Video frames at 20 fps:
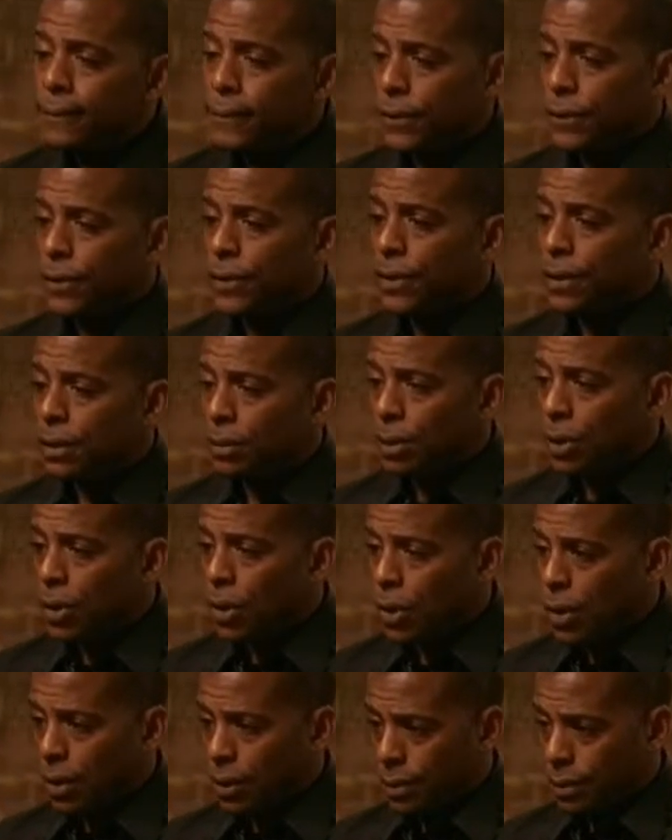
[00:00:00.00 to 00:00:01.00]
This is gonna be
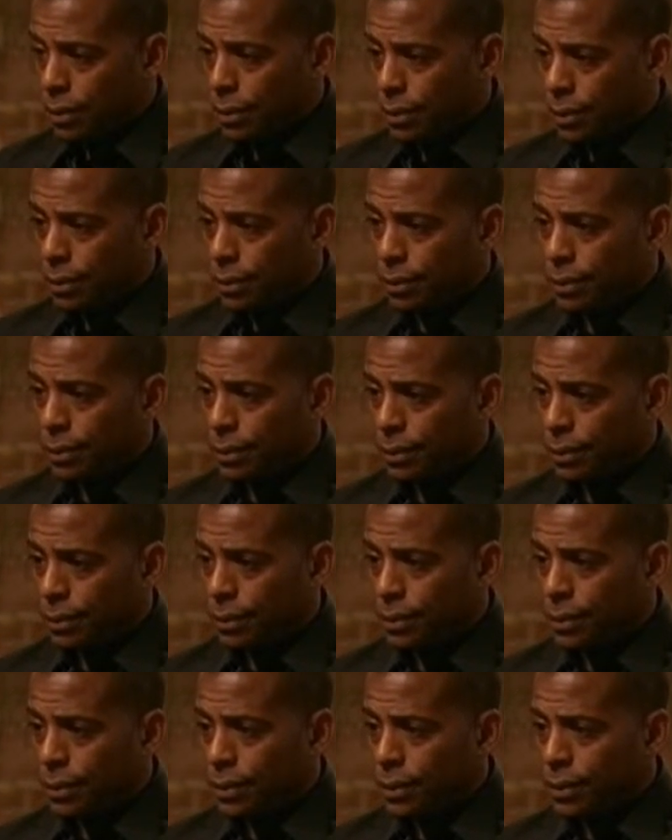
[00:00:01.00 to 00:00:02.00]
hard.
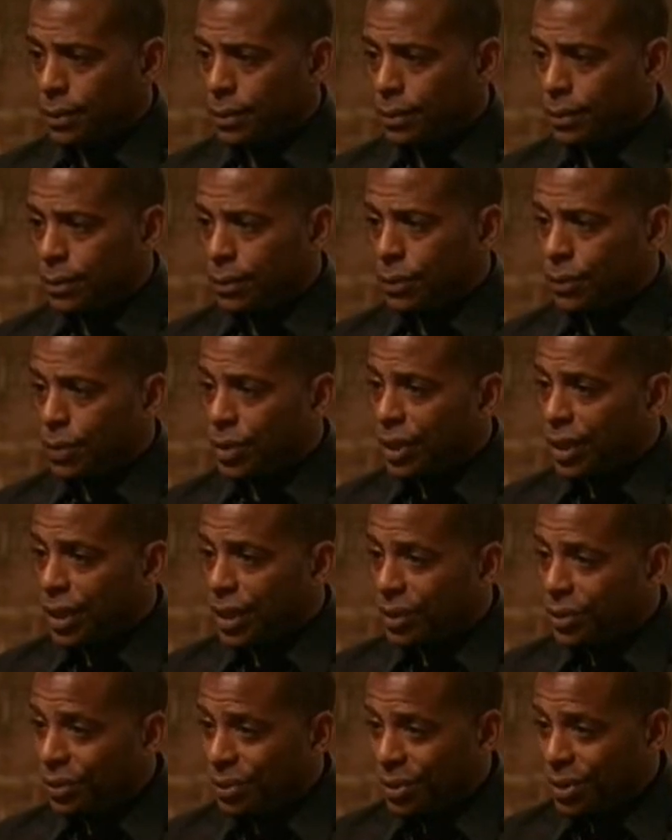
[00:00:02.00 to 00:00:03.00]
We're gonna get through